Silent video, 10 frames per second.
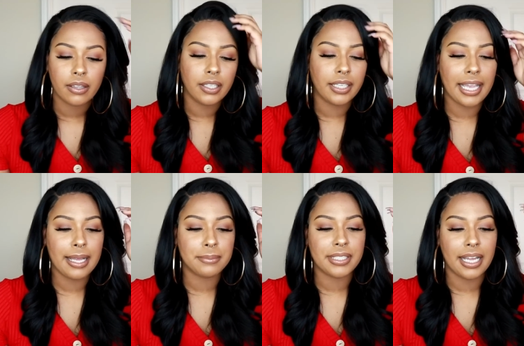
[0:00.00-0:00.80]
The
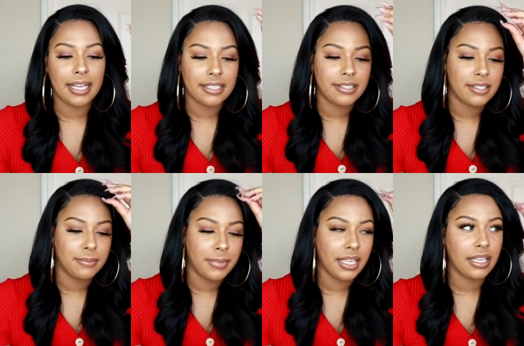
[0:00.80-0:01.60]
cap size to
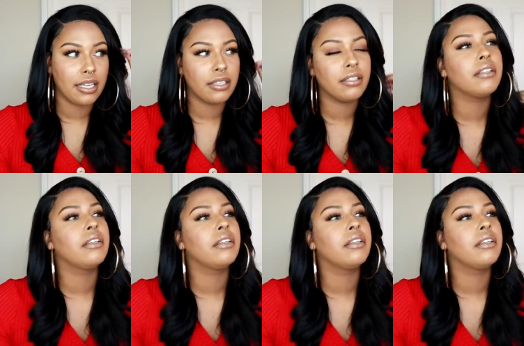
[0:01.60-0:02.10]
me,